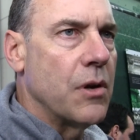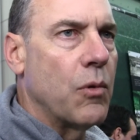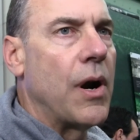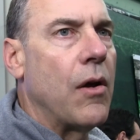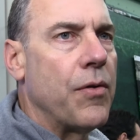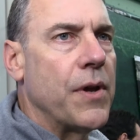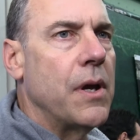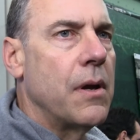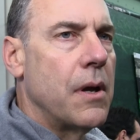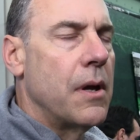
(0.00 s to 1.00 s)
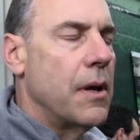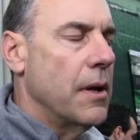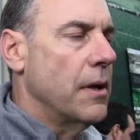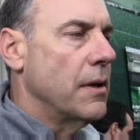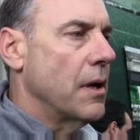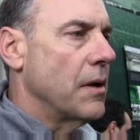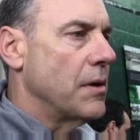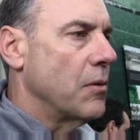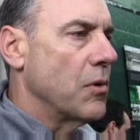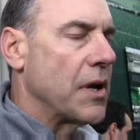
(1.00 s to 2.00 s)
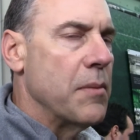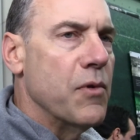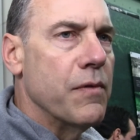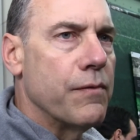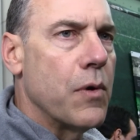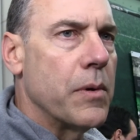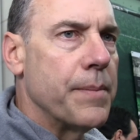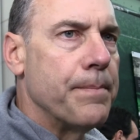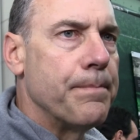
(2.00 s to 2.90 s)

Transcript: and we're healthy. And, you know, we'll keep moving forward.